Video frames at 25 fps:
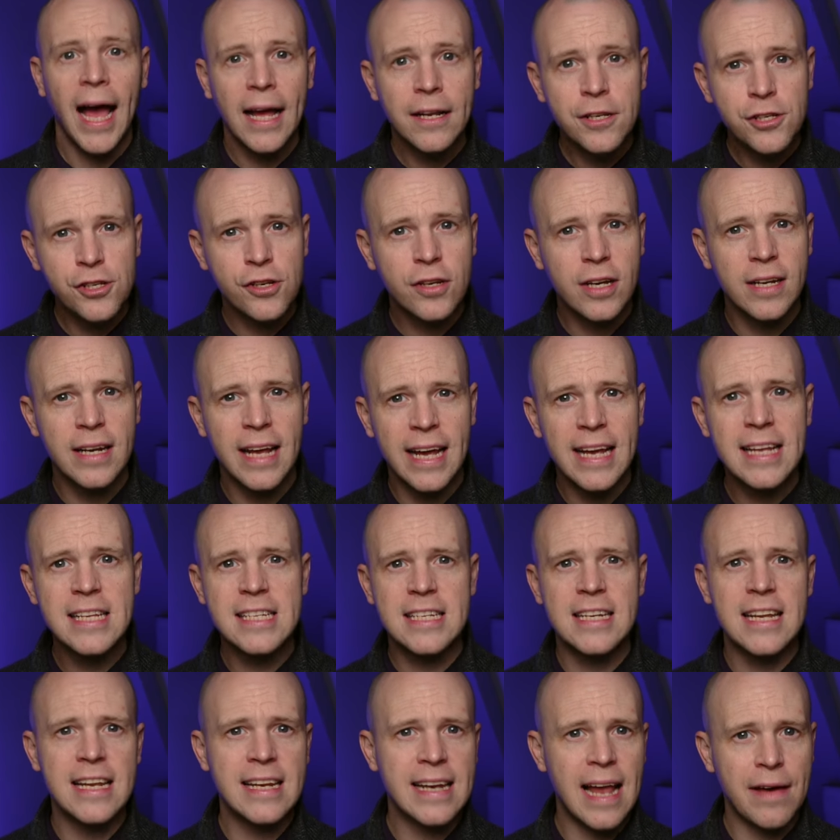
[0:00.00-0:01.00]
And you can
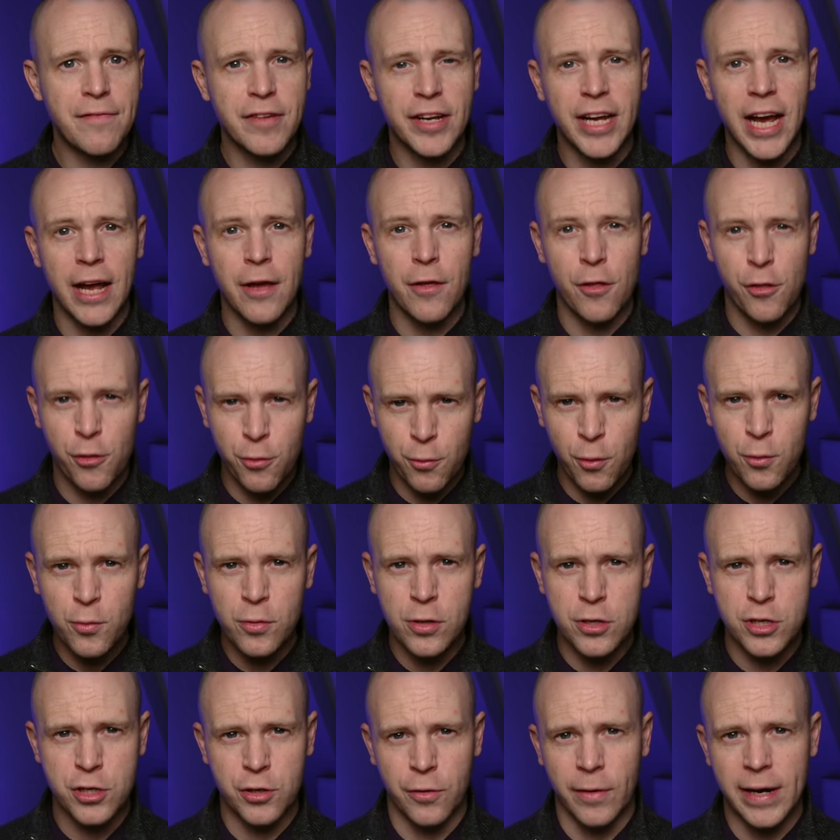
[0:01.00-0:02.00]
easily navigate through
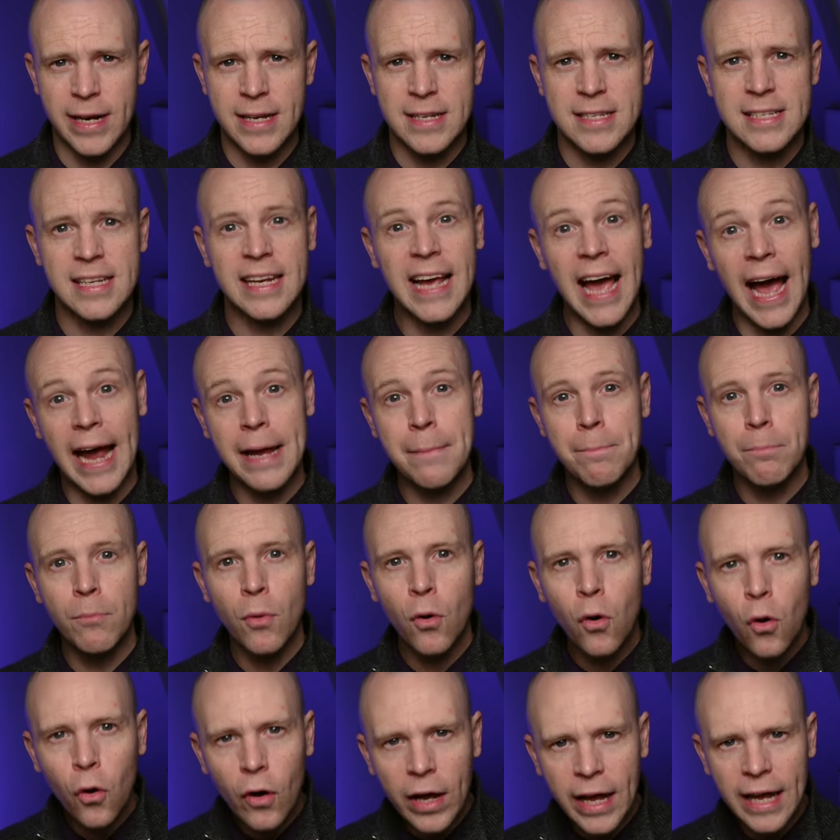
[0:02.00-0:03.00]
the screens to get a
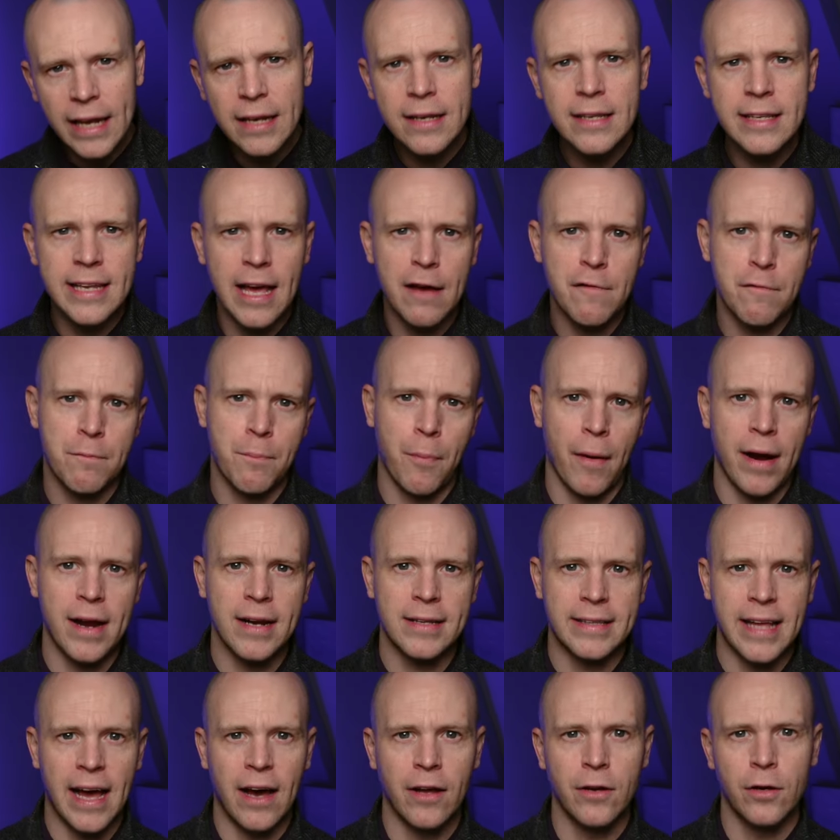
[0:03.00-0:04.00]
more in-depth
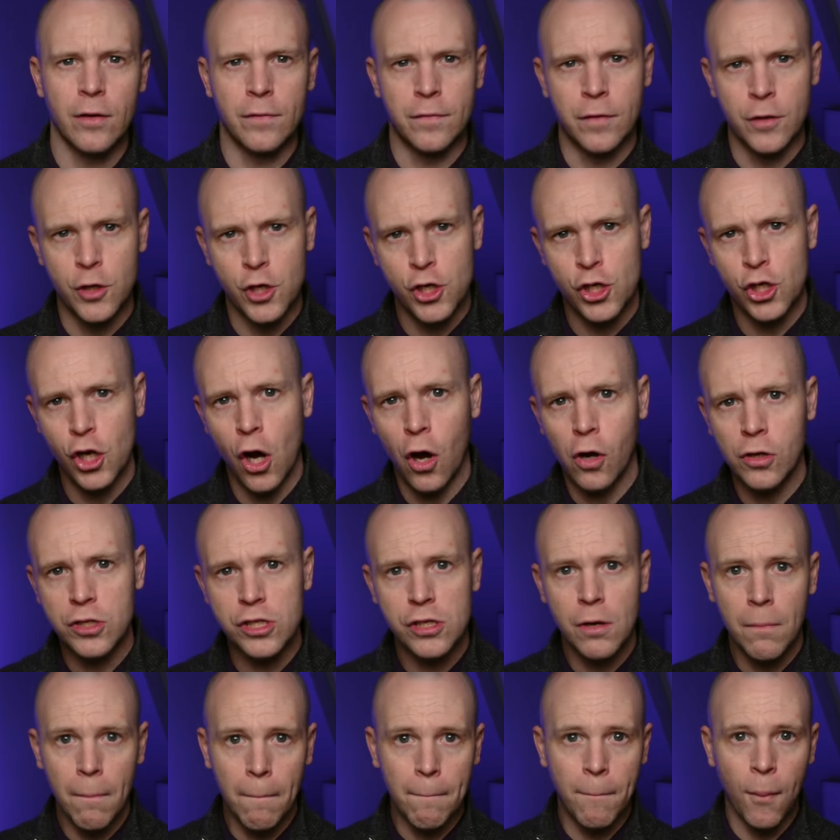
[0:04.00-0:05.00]
breakdown of the
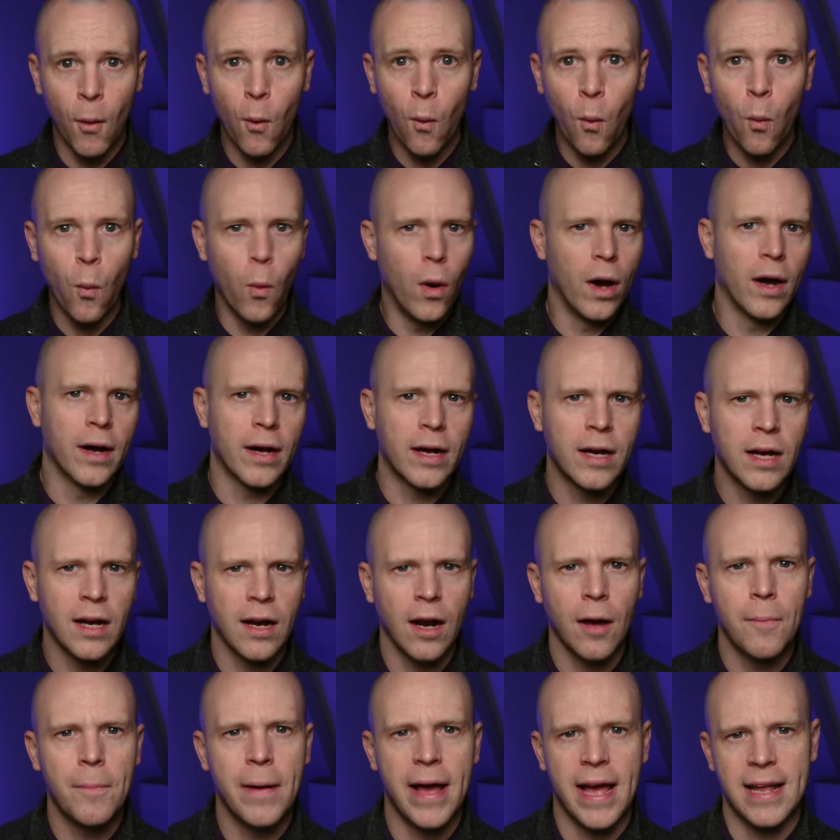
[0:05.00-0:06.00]
shot, ball and
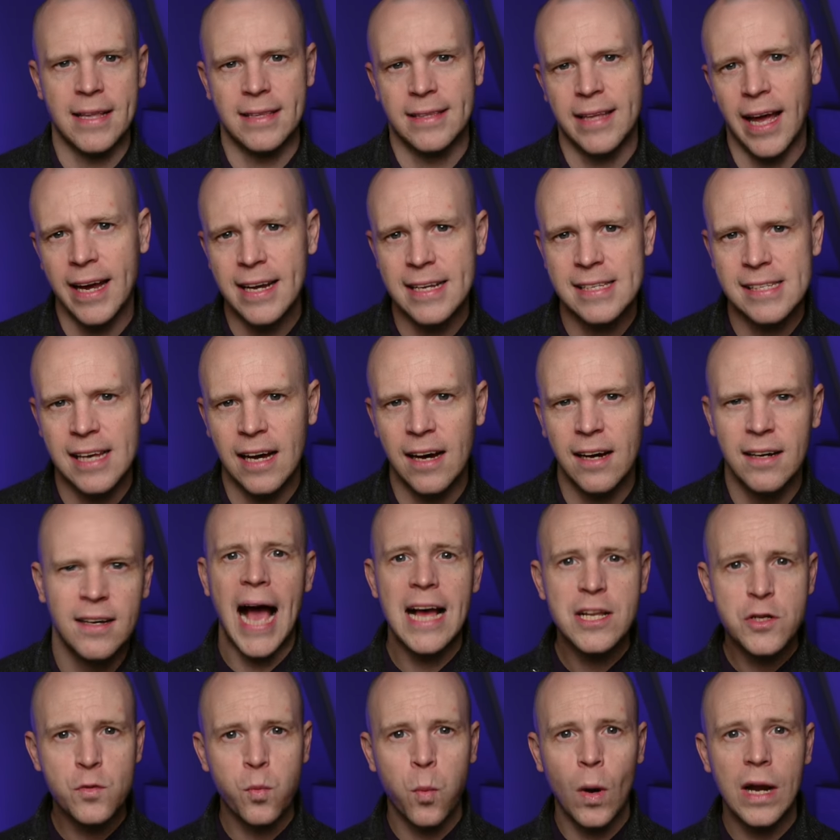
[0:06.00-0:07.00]
club head data,
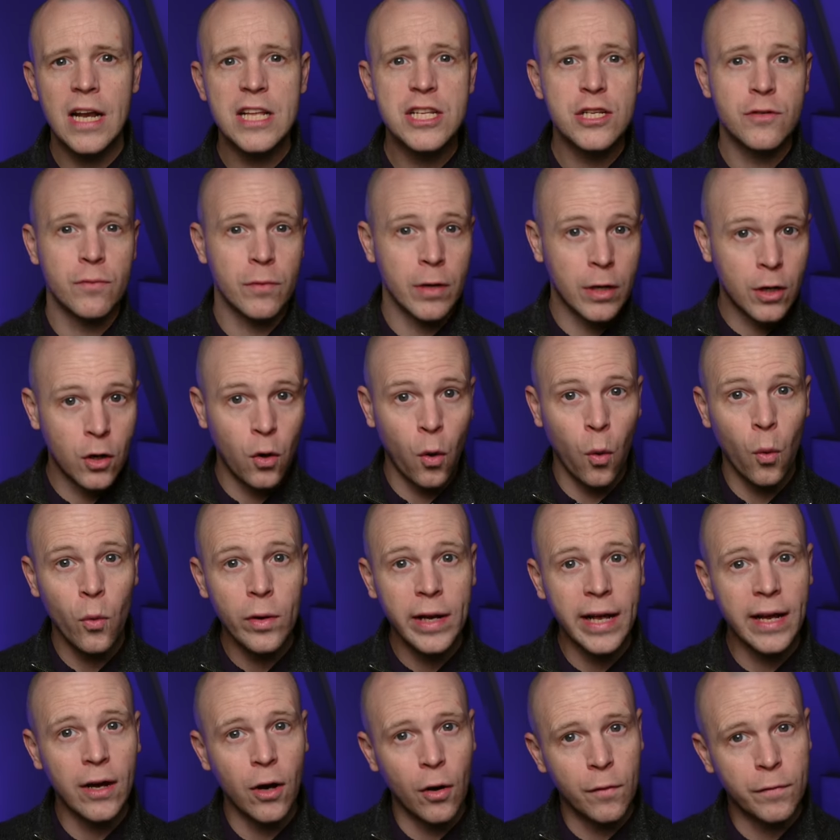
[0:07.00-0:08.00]
as well as a
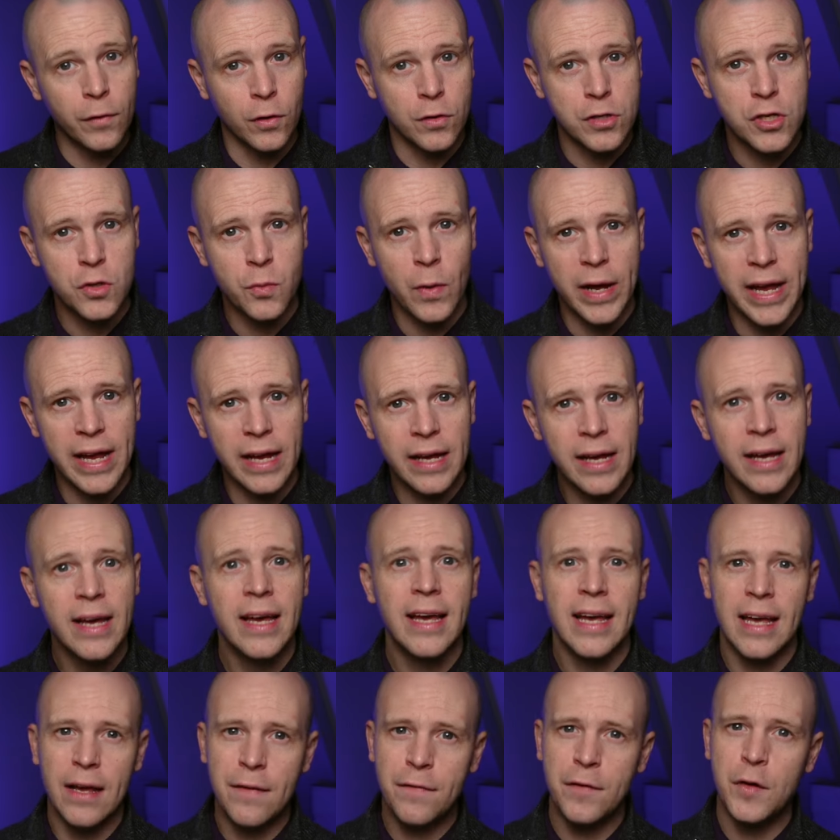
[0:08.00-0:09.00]
recording of your swing
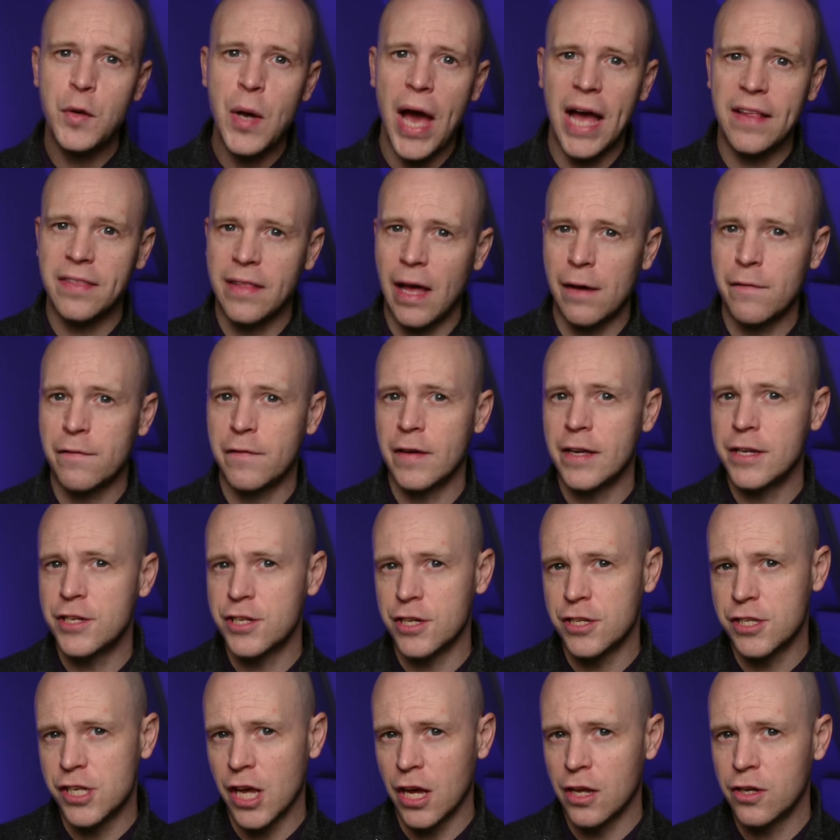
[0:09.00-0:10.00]
if you had that
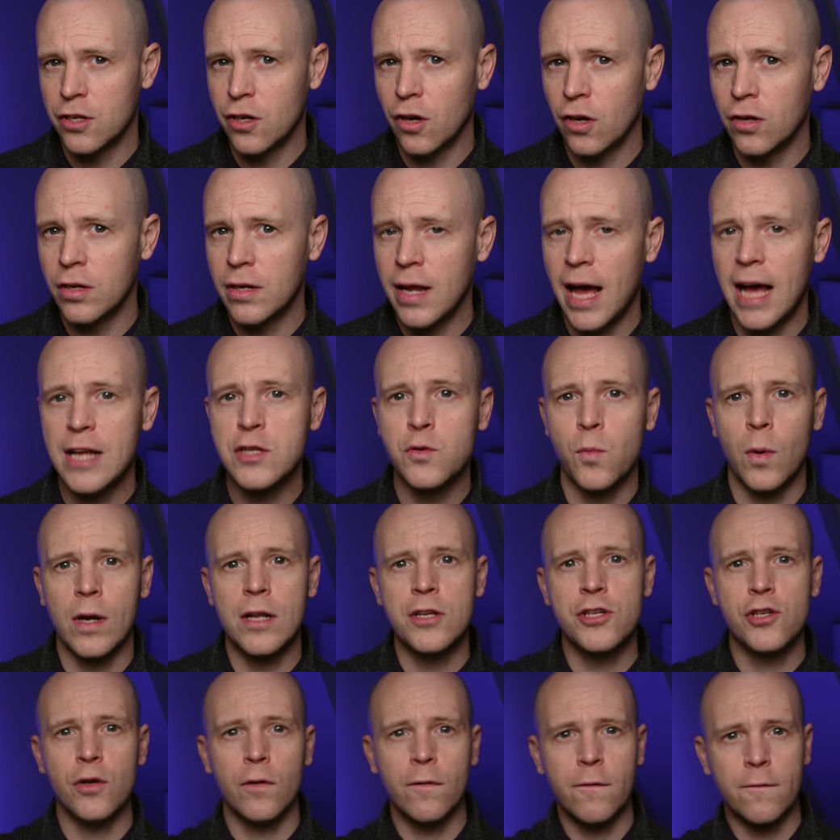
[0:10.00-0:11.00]
feature turned on, as well
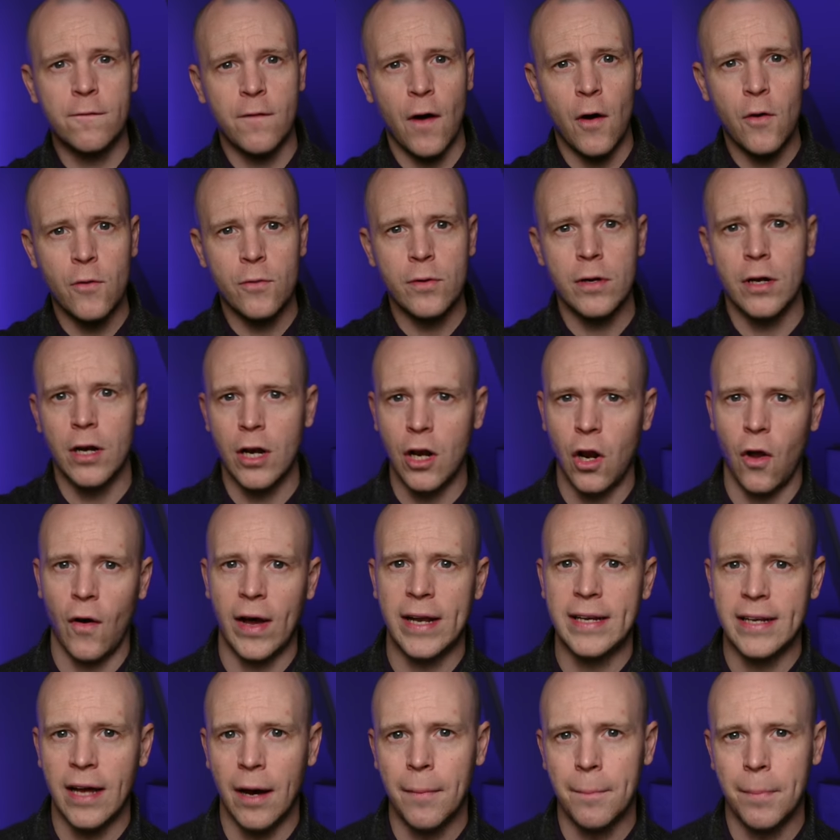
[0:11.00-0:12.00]
as your phone
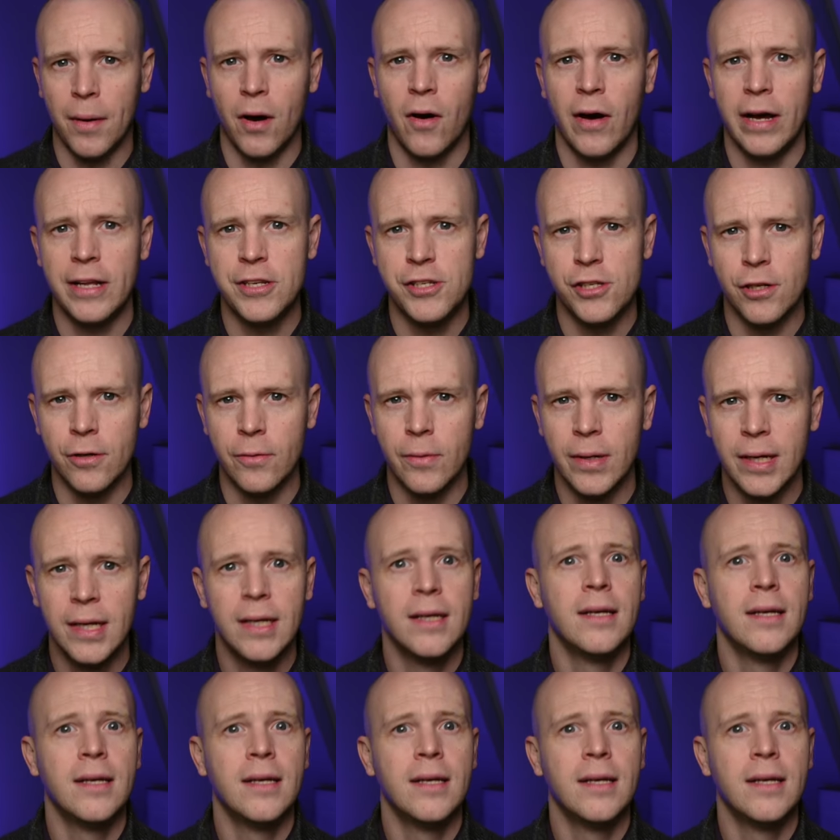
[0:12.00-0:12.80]
lined up behind you.